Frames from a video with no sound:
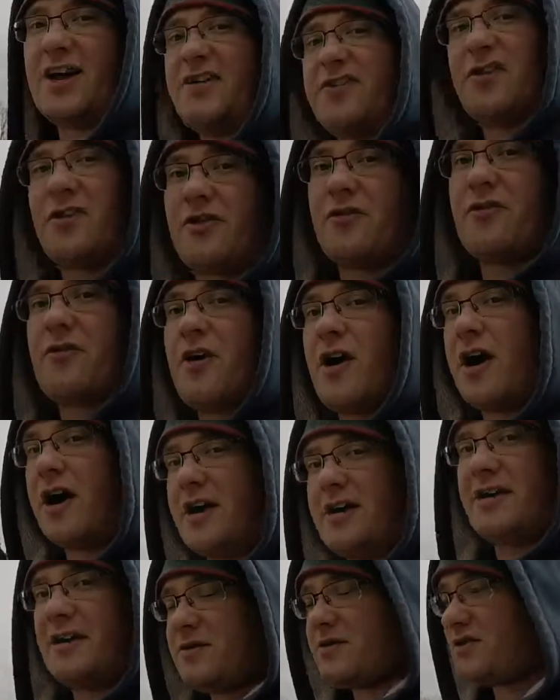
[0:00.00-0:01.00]
I turned
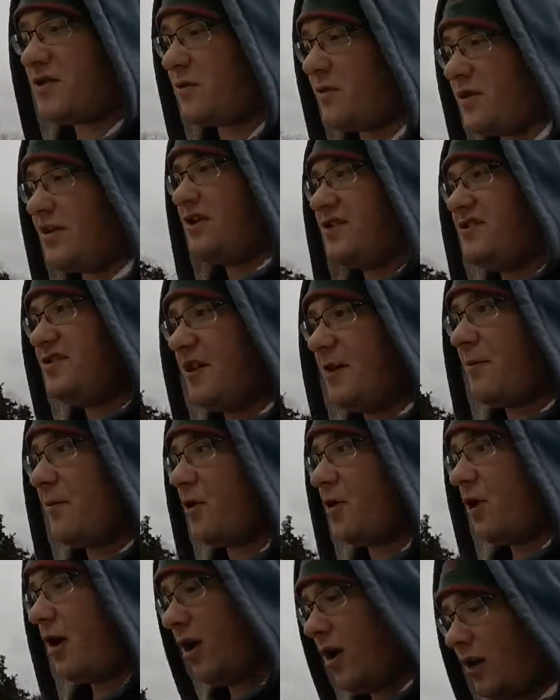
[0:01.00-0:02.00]
right, and that was a really dumb
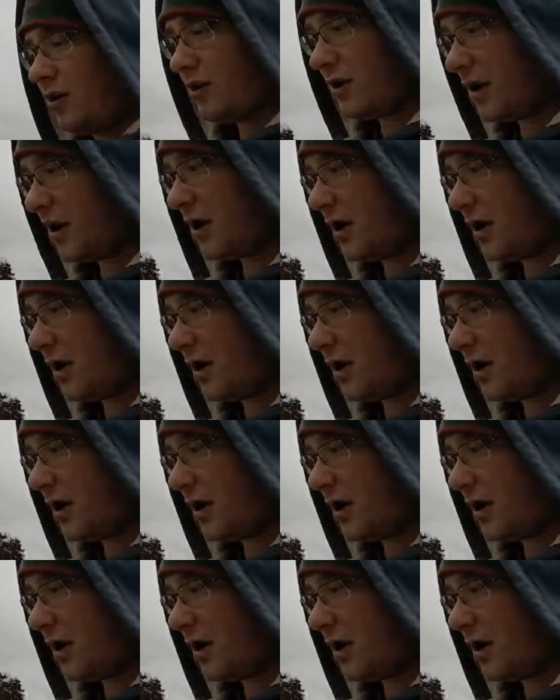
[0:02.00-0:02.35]
call.